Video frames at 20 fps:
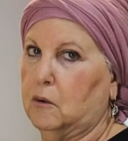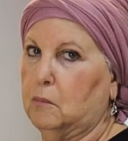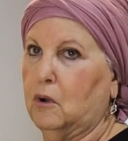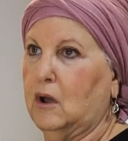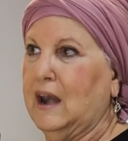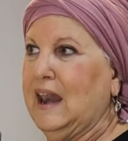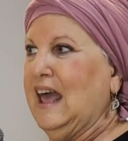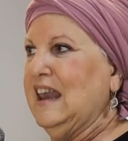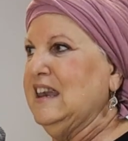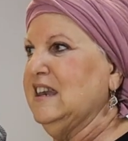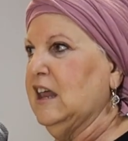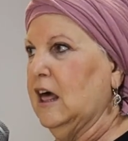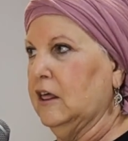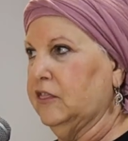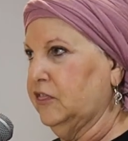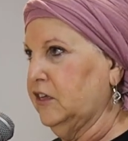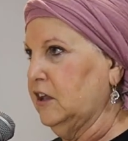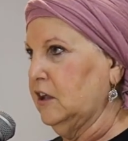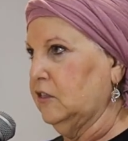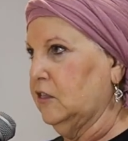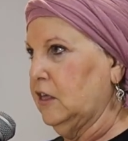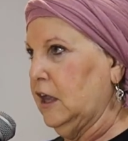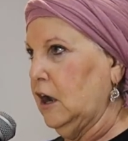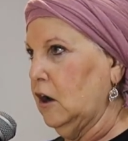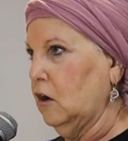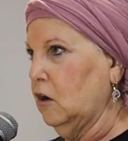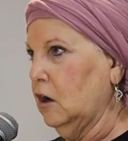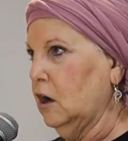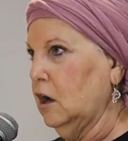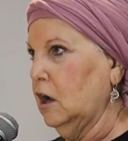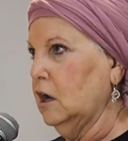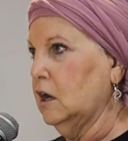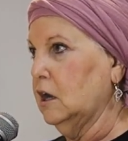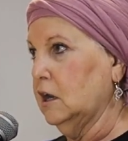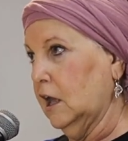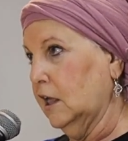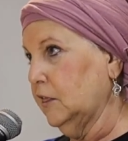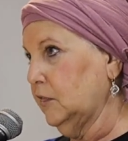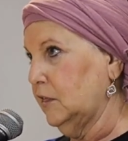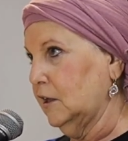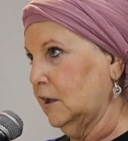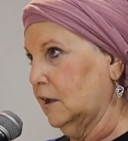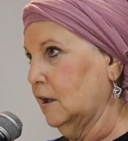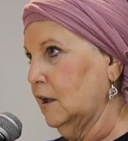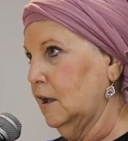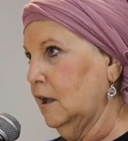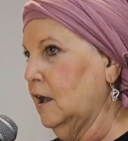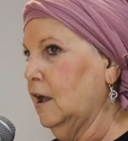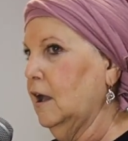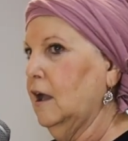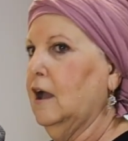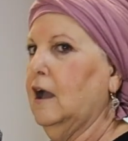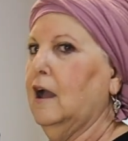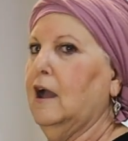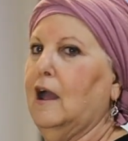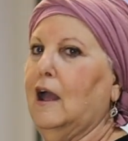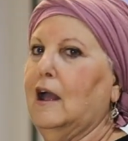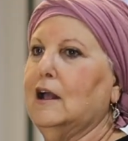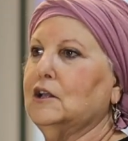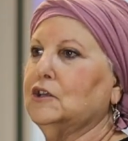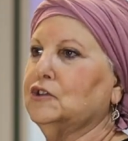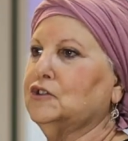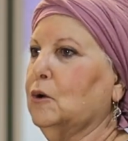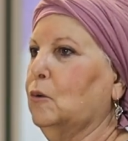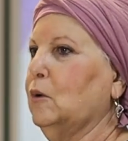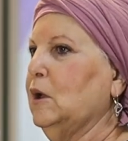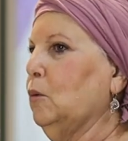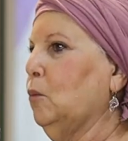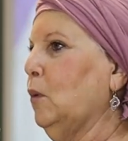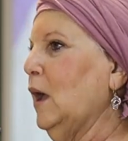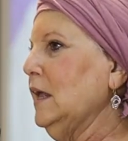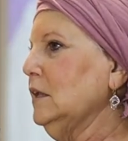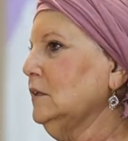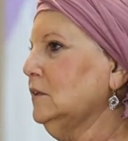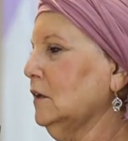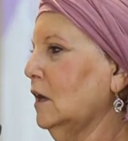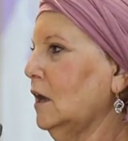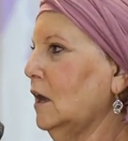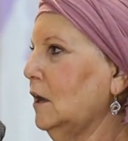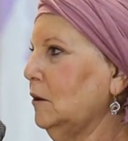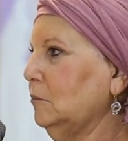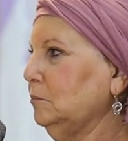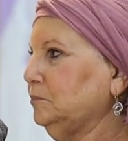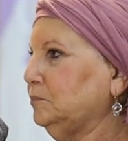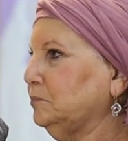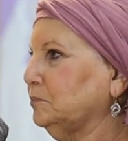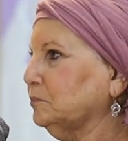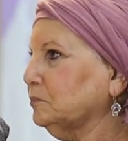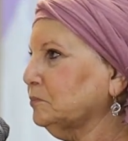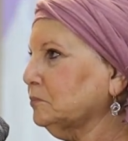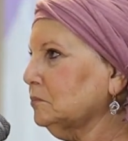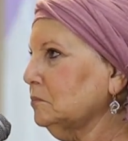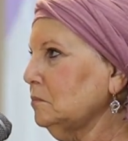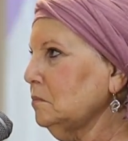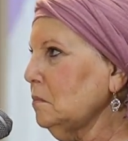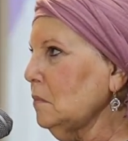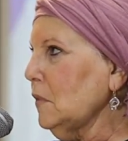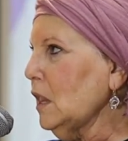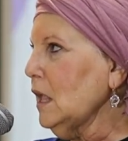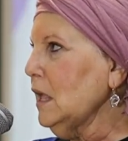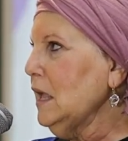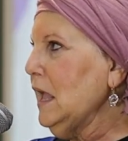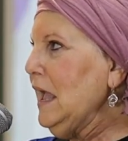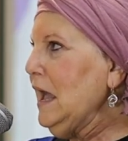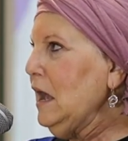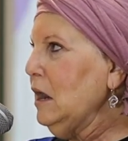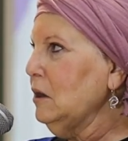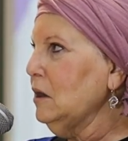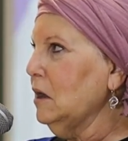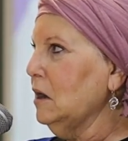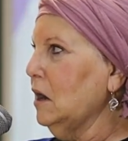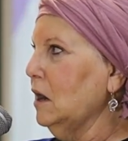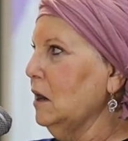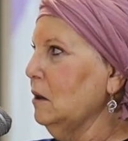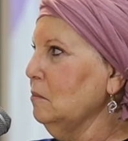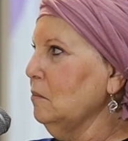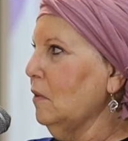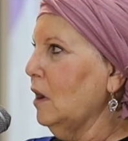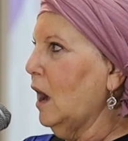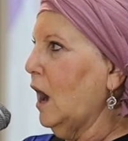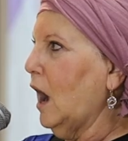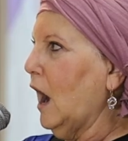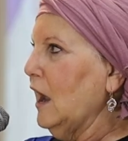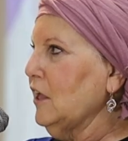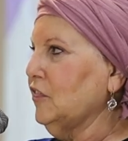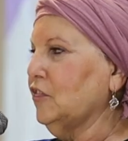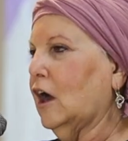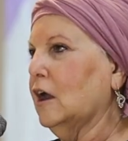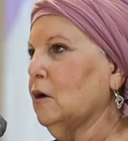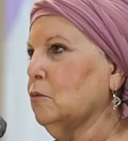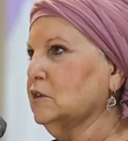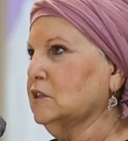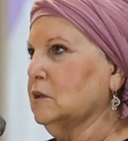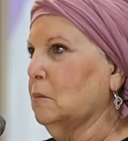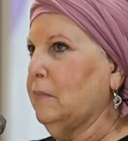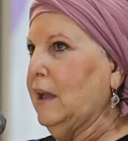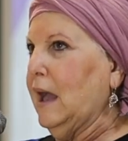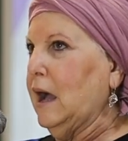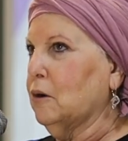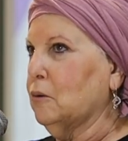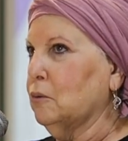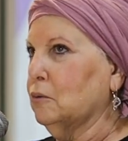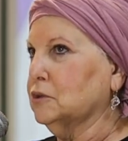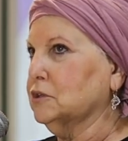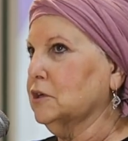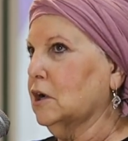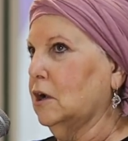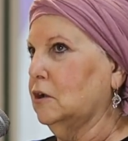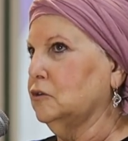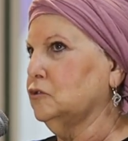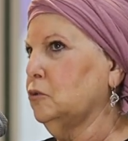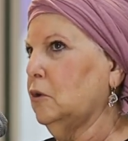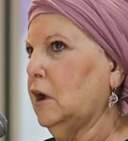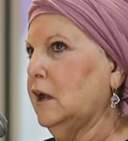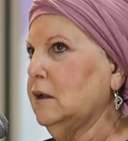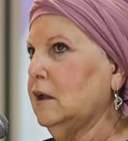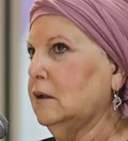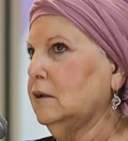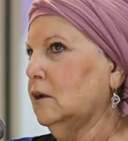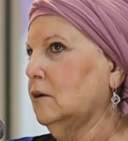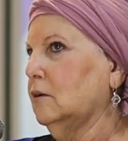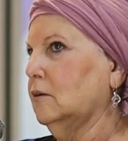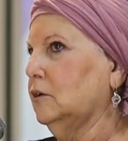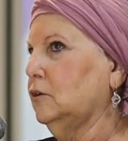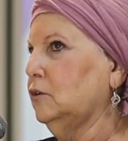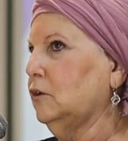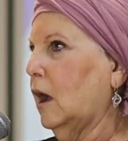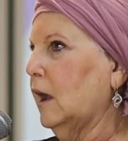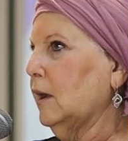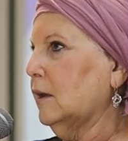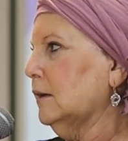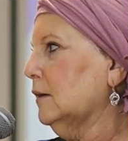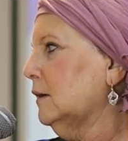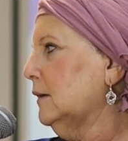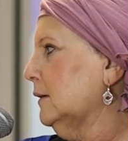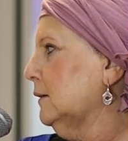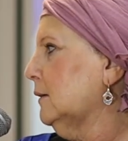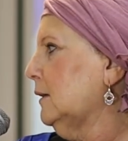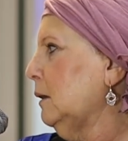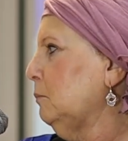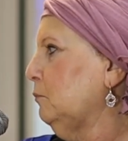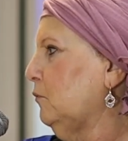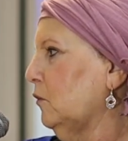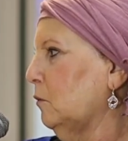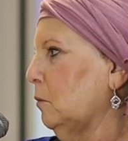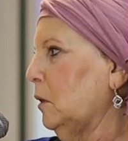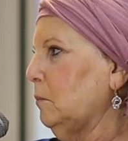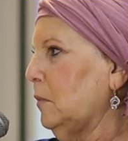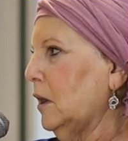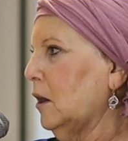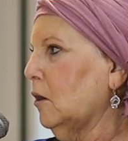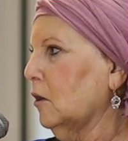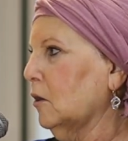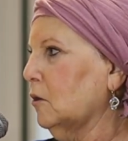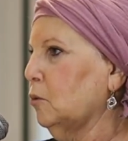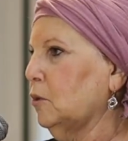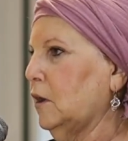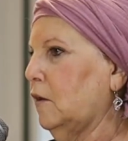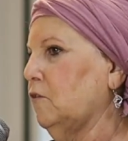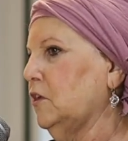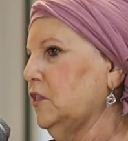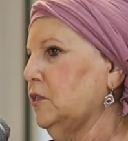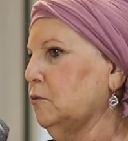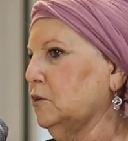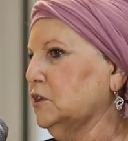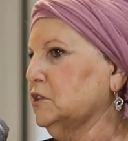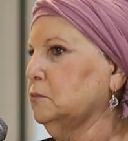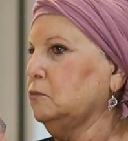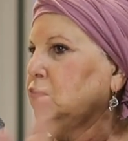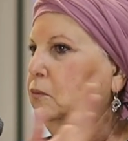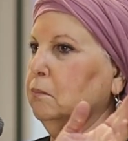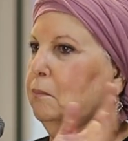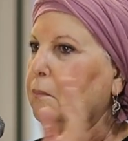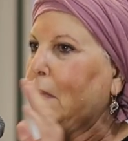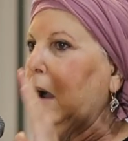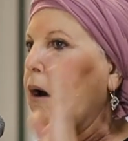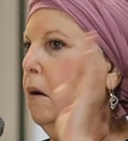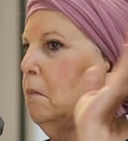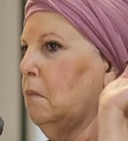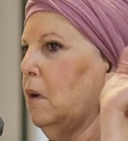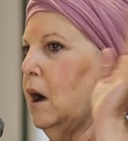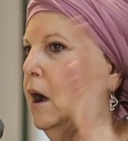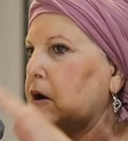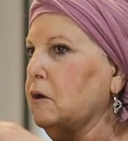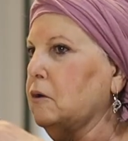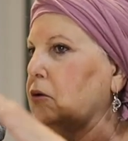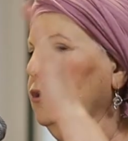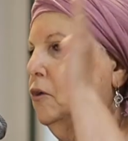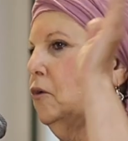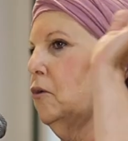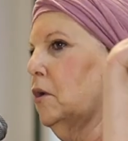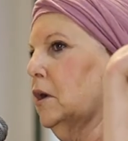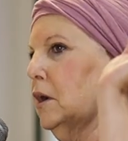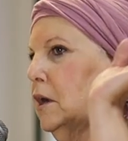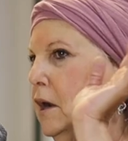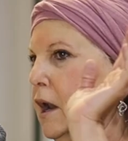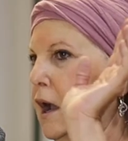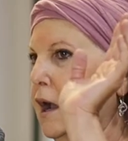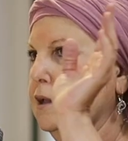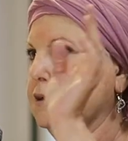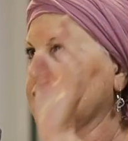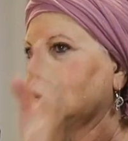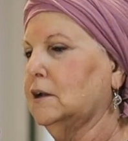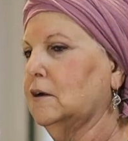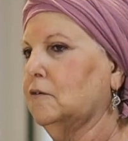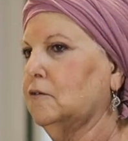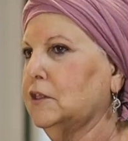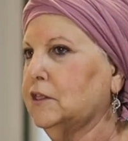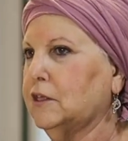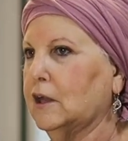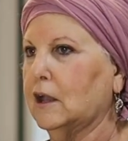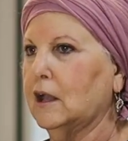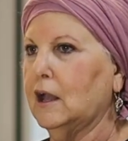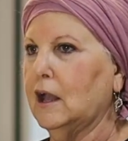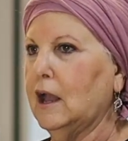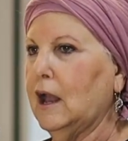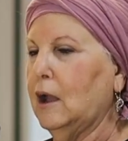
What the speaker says: Ramon had nothing there, nothing. So we went, and I thought it was a backwards country. I came from America where everything was modern and organized and everything.